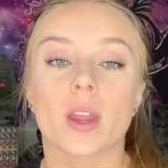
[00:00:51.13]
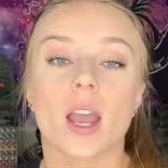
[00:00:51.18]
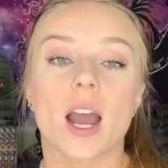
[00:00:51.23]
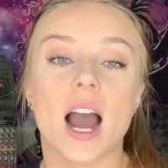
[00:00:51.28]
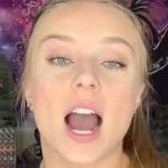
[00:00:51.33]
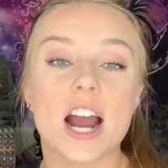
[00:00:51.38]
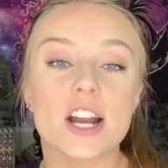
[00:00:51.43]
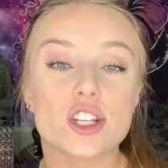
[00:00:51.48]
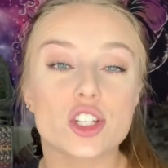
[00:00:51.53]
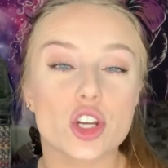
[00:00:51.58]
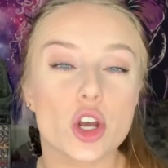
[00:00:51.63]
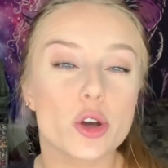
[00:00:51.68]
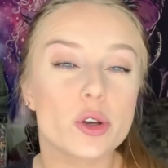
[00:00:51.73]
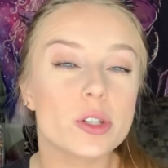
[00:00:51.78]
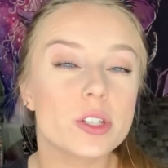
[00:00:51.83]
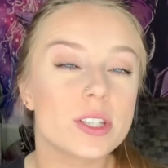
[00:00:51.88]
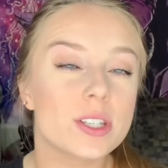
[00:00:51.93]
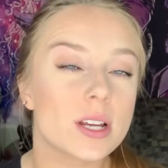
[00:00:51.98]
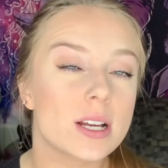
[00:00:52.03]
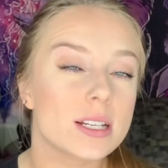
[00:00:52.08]
I
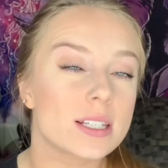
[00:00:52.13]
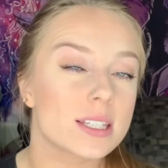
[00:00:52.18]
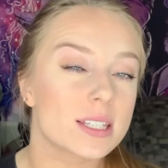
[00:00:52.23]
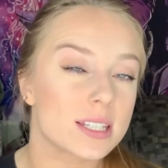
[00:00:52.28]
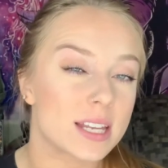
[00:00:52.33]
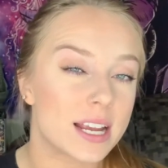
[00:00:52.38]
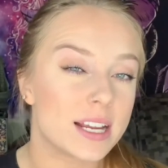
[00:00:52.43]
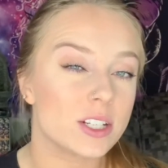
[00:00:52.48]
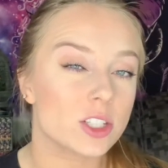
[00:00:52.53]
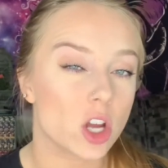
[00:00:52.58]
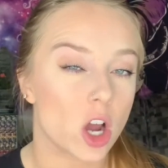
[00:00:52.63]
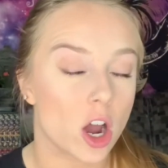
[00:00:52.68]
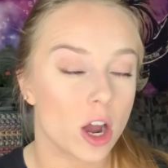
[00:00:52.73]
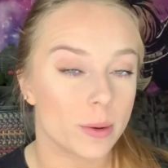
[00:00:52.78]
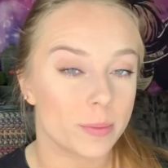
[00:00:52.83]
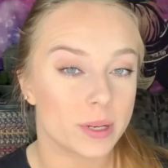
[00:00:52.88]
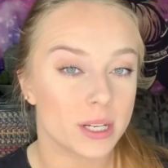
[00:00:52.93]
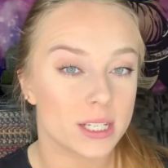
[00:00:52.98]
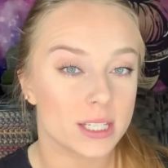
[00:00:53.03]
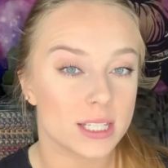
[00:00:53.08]
chose St.
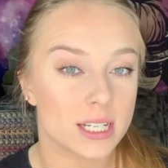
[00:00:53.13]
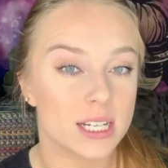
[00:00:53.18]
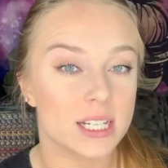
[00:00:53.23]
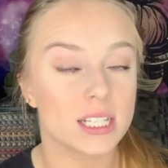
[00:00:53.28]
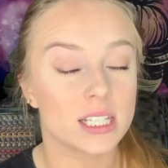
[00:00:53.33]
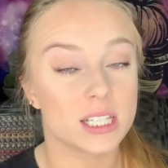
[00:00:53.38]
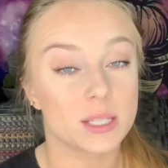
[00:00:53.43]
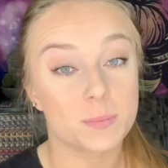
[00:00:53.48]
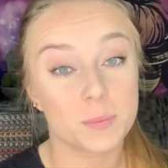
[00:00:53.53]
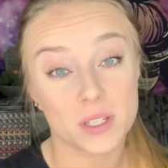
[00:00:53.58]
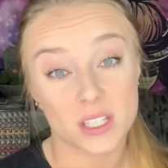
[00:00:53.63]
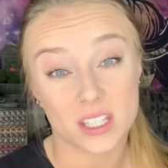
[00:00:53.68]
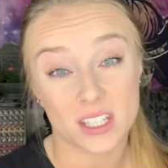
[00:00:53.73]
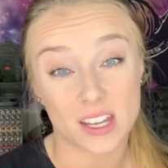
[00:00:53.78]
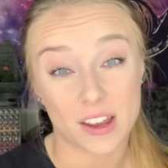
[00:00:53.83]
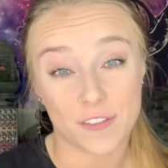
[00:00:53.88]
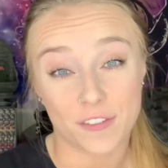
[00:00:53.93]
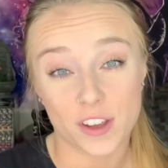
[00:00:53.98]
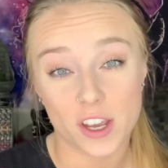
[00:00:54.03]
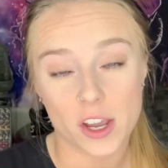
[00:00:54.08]
Thomas in
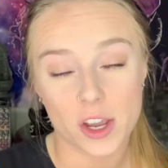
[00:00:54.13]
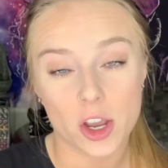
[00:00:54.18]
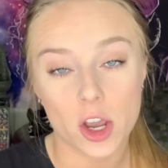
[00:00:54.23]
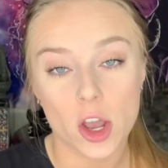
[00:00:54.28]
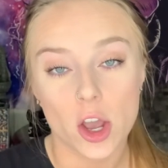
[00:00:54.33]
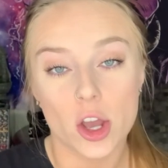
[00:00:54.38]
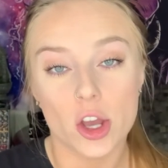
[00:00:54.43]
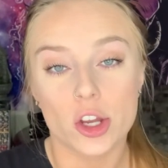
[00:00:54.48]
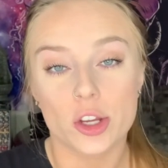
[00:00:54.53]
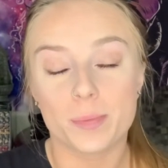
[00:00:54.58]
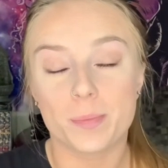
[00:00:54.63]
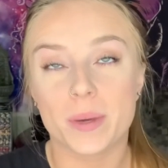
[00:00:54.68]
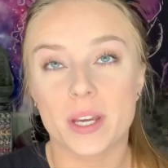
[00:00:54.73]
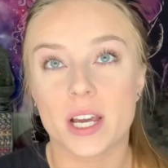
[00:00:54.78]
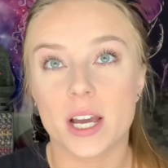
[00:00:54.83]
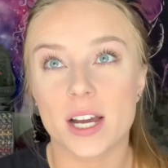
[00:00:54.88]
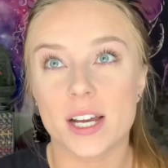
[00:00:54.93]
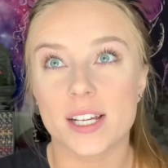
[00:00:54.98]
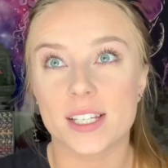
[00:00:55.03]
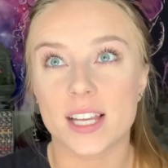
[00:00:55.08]
specific
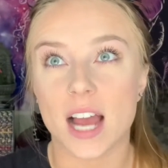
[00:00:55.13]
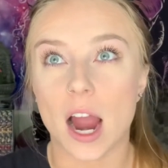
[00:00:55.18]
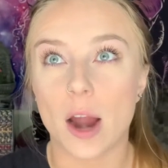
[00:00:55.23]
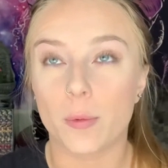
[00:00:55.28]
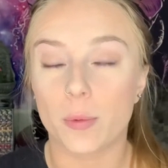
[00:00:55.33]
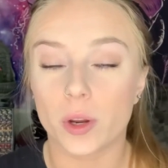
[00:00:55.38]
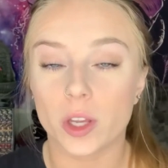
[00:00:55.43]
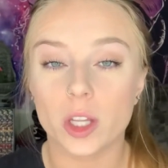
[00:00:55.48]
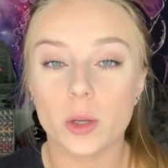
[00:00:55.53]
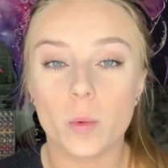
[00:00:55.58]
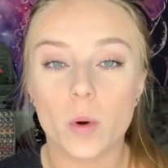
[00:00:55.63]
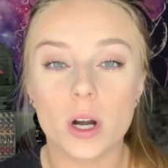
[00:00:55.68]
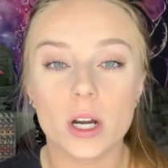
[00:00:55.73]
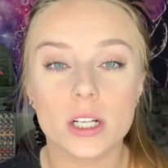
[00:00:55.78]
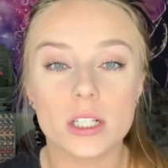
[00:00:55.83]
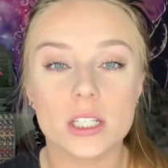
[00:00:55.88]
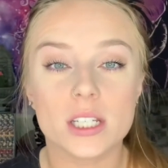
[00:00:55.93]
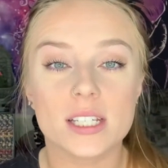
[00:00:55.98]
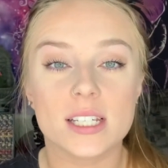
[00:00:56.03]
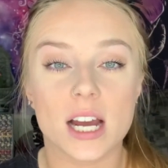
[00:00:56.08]
because I really
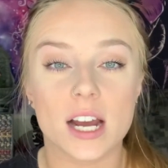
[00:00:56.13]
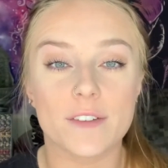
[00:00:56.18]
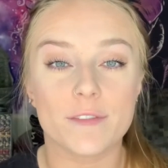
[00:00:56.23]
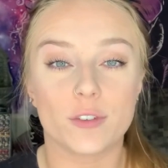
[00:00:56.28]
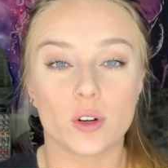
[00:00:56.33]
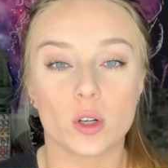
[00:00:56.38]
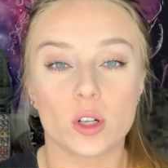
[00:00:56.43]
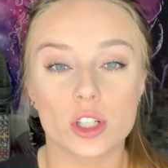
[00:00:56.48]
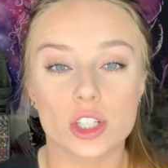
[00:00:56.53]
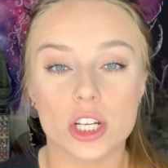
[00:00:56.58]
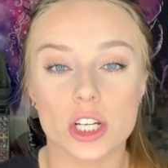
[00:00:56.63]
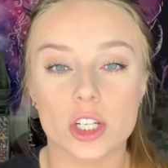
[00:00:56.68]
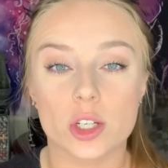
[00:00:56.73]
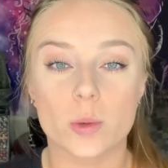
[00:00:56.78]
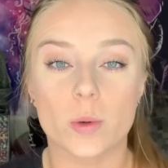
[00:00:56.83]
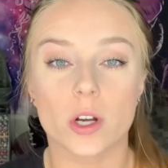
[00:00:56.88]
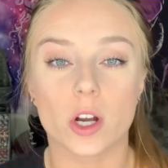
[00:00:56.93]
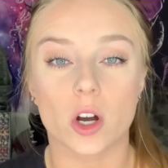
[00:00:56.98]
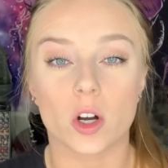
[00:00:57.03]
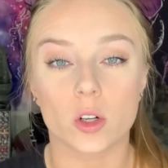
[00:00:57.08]
wanted to divulge into
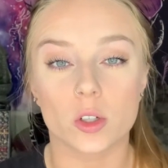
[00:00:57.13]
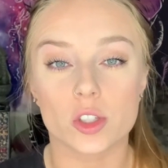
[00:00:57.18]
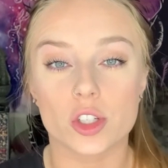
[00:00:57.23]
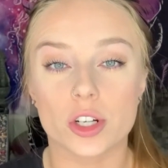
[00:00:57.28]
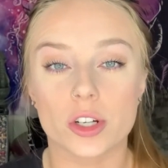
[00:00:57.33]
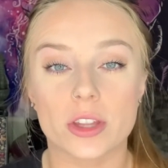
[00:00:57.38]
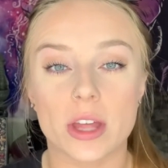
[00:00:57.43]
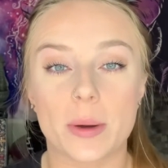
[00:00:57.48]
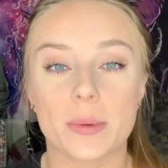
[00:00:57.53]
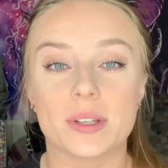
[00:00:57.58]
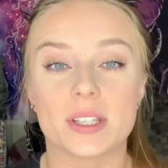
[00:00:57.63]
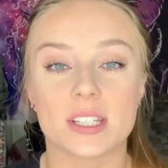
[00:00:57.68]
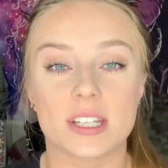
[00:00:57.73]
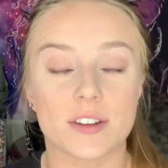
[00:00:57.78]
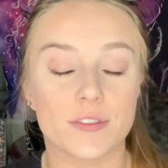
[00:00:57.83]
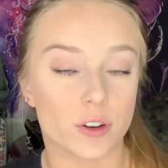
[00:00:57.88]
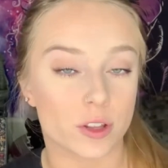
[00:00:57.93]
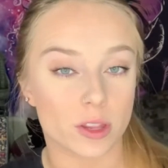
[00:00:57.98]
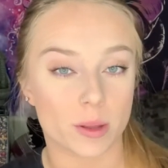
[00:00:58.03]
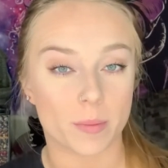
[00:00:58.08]
a culture that was
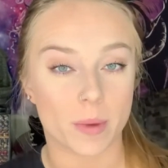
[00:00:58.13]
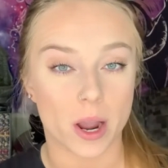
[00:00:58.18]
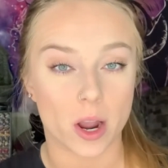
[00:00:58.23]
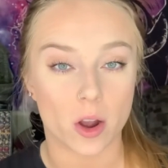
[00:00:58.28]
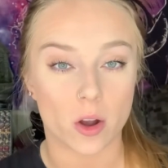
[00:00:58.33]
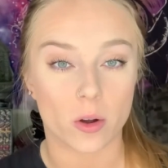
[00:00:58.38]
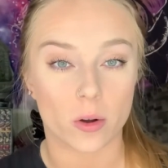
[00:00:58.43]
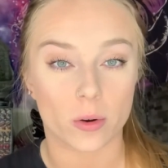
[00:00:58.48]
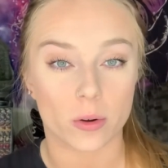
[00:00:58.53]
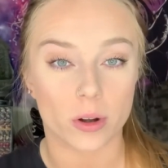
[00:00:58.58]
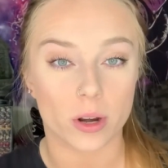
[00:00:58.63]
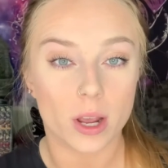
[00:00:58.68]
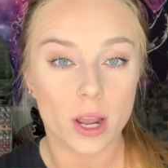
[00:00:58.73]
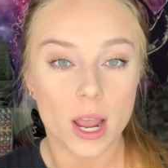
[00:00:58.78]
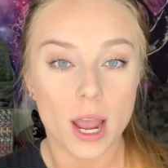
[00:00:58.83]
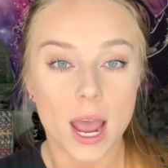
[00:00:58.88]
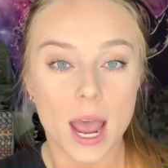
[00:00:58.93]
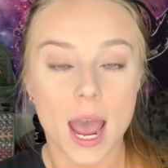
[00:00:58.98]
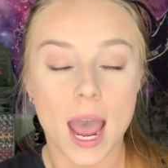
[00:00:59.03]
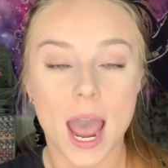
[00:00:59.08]
different than my own.
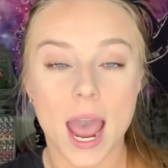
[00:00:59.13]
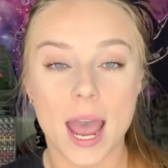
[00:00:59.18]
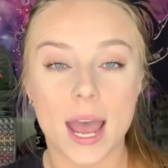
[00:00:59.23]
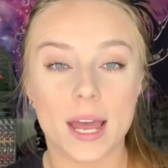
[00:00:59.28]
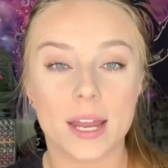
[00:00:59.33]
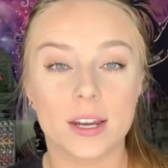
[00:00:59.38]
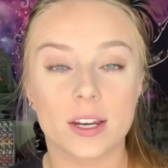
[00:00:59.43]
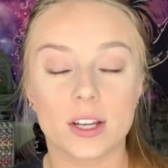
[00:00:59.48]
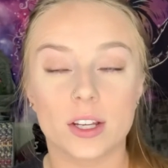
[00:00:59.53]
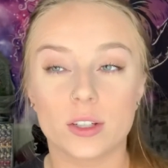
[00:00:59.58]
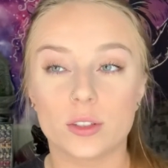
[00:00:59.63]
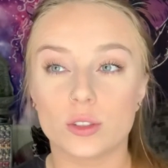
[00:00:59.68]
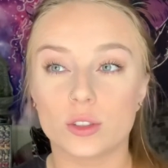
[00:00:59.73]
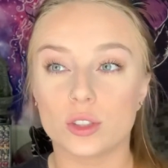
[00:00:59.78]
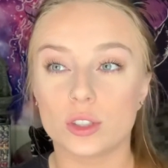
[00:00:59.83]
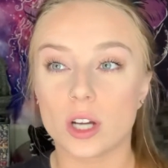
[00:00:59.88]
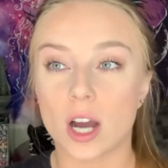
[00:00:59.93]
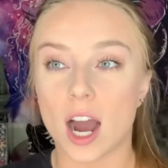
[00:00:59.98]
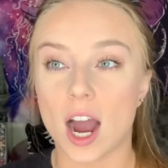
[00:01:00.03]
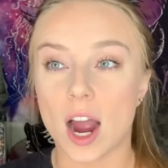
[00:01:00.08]
And
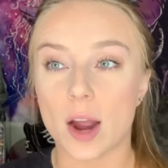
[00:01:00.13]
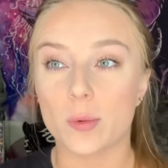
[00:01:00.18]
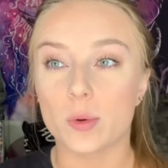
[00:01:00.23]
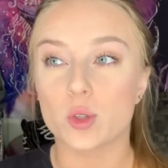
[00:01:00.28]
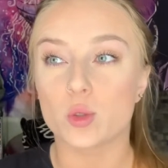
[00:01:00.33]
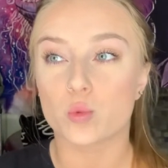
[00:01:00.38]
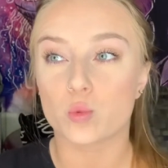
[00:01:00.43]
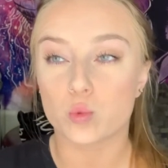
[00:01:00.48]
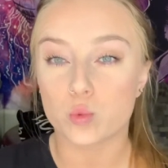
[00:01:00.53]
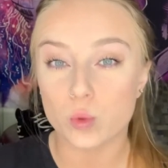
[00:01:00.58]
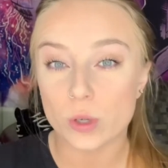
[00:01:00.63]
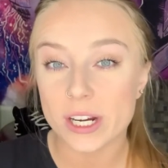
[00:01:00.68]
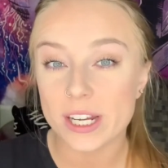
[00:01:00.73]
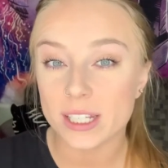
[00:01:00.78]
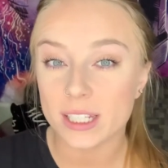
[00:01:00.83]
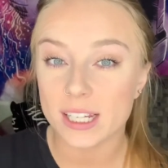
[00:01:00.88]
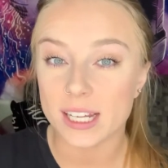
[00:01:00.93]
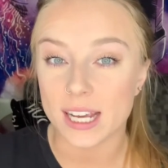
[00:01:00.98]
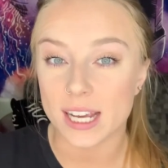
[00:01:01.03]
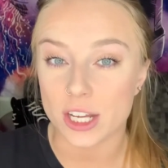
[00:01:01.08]
I was
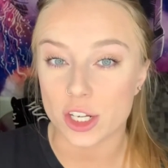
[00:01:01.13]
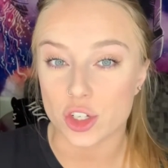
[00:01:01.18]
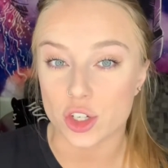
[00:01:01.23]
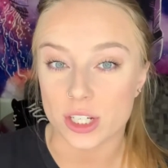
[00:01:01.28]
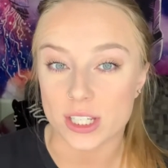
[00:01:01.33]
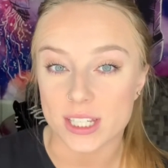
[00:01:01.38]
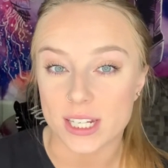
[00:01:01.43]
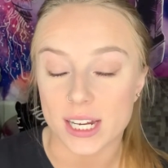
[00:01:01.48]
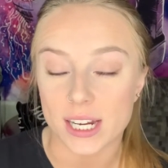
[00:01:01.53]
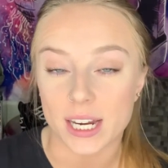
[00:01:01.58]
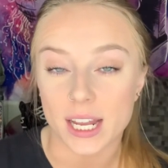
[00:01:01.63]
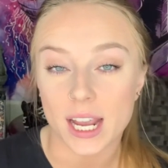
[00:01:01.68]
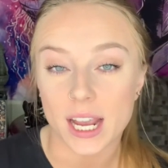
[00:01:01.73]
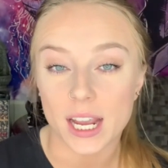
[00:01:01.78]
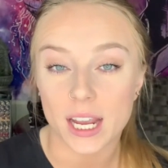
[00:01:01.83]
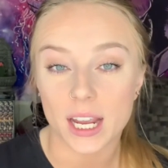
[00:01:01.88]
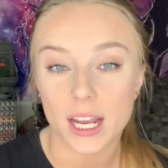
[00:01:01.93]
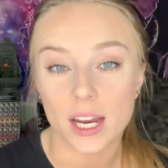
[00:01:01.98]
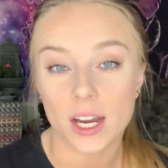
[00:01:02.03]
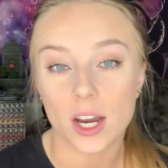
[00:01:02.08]
really interested
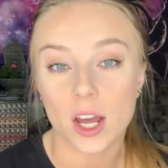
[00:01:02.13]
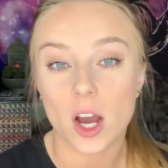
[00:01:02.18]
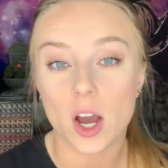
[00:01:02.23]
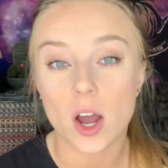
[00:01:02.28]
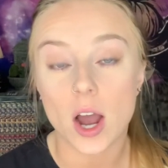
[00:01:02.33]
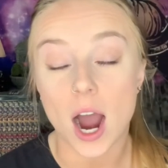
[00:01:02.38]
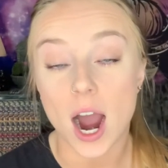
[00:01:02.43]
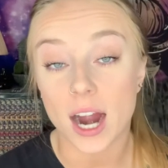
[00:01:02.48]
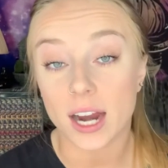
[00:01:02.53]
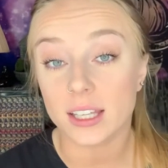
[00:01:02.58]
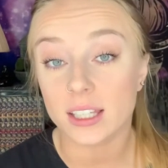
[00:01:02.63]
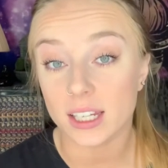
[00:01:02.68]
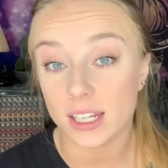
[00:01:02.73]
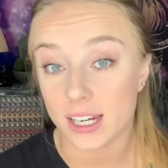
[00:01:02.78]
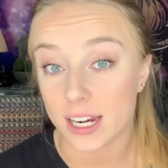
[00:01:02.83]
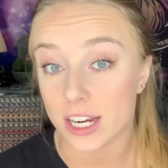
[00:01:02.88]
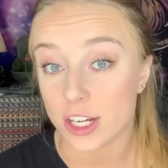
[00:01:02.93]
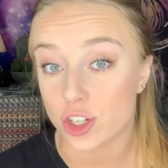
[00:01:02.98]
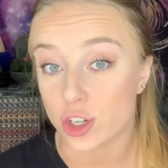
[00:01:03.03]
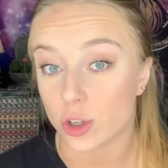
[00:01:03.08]
in island
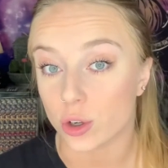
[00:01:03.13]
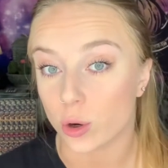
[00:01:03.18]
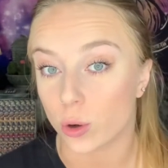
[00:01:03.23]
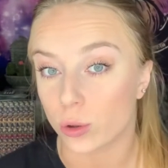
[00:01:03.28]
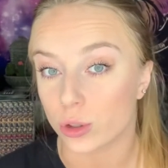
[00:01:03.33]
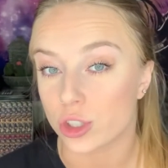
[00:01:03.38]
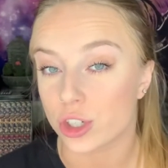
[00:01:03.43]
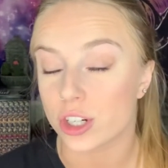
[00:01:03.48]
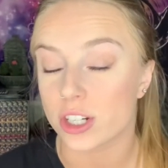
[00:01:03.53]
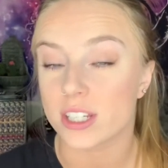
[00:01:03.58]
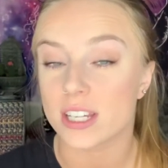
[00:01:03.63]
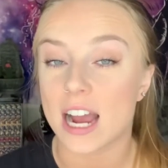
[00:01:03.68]
nation cultures